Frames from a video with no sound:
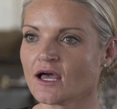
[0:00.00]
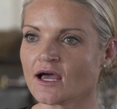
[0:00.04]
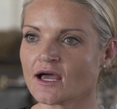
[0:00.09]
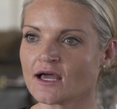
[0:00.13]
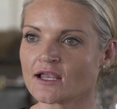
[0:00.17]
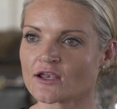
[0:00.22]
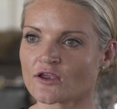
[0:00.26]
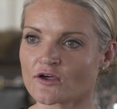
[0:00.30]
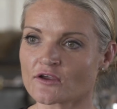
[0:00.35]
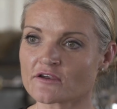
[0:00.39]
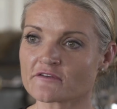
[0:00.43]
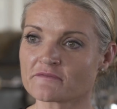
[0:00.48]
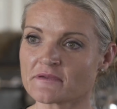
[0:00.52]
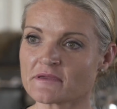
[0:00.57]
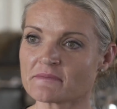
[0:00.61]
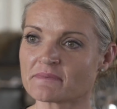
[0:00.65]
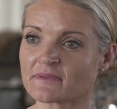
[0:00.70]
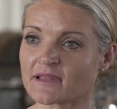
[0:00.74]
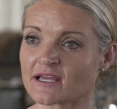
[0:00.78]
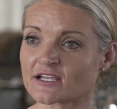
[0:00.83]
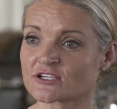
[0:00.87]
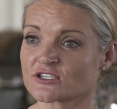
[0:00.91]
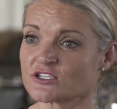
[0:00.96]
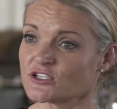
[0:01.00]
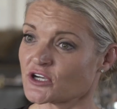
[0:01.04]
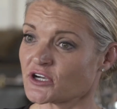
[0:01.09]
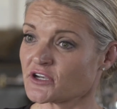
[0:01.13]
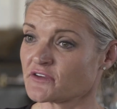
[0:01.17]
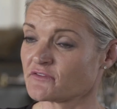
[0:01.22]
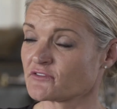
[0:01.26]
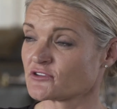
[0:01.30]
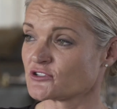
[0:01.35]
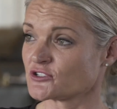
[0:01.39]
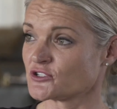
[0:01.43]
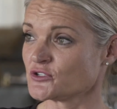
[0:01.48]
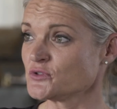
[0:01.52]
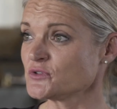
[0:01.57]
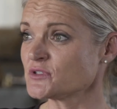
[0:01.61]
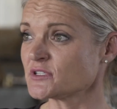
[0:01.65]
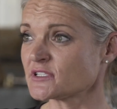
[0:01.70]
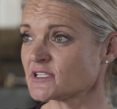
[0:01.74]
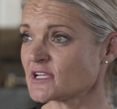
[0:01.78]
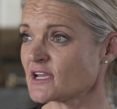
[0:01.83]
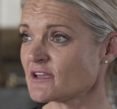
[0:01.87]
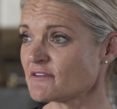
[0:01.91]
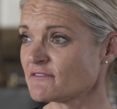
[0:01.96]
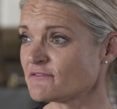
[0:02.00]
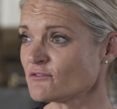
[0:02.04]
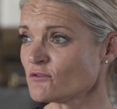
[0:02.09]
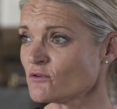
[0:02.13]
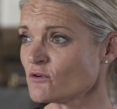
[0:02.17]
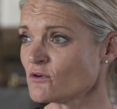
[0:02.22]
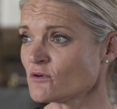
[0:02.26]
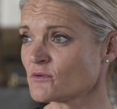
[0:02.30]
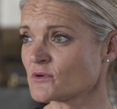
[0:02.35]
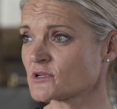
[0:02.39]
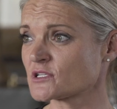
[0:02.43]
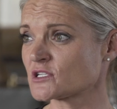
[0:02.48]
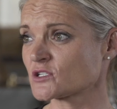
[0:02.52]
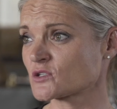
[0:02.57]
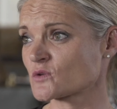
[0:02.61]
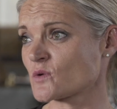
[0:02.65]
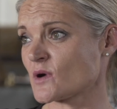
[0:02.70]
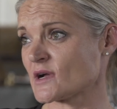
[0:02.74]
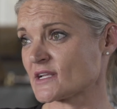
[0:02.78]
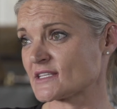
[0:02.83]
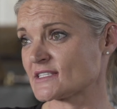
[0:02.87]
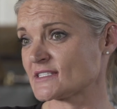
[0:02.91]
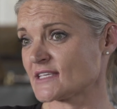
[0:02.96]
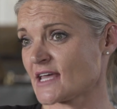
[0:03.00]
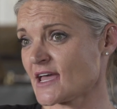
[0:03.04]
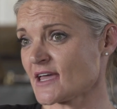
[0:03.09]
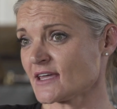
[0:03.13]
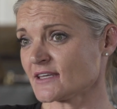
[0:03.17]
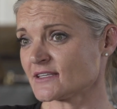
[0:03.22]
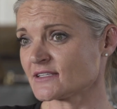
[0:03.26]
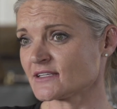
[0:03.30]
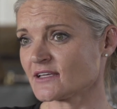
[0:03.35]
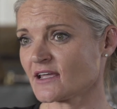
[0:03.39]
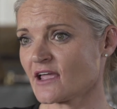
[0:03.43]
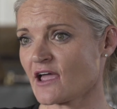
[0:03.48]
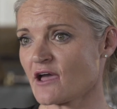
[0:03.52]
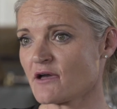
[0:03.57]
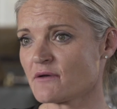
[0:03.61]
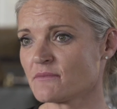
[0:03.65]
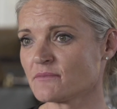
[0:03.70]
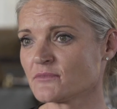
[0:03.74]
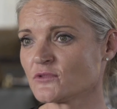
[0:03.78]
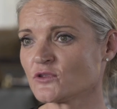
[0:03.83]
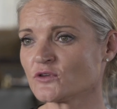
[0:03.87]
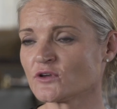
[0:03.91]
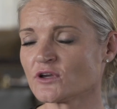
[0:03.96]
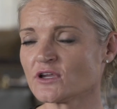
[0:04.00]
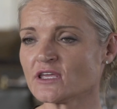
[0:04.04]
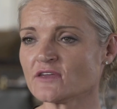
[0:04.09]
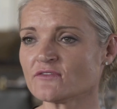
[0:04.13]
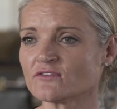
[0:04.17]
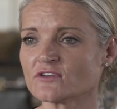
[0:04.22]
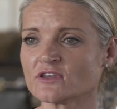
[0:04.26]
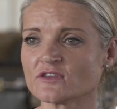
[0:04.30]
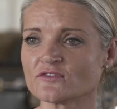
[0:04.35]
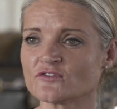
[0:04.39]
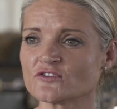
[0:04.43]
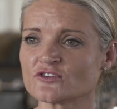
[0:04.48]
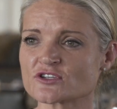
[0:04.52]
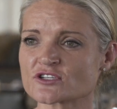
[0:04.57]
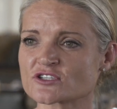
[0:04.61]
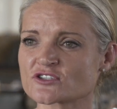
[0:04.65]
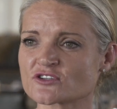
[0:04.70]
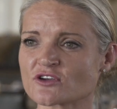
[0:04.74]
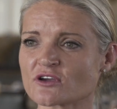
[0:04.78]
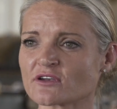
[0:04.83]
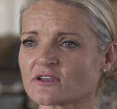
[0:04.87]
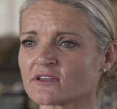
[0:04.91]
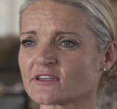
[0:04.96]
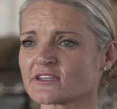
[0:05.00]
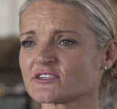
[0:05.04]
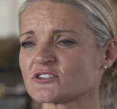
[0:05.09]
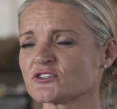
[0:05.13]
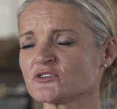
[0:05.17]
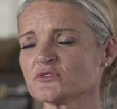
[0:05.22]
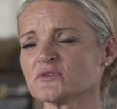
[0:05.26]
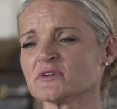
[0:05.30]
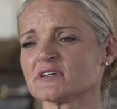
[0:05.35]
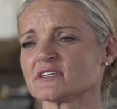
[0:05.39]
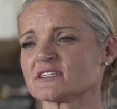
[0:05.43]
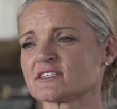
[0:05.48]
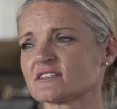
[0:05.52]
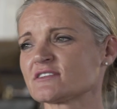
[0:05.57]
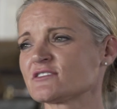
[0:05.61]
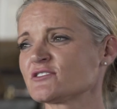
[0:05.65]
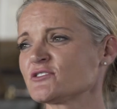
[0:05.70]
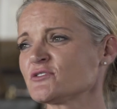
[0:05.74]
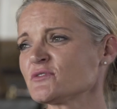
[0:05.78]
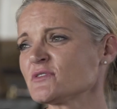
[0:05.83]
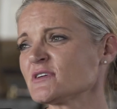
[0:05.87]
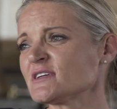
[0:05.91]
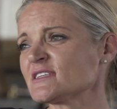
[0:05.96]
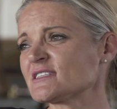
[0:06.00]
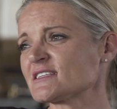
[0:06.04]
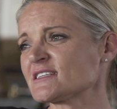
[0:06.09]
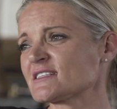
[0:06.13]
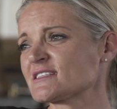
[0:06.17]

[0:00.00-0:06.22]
A lot of people actually don't even do the day four, which is quite sad. Yeah. Um, you know, even if you just dawdle it, do it, do it.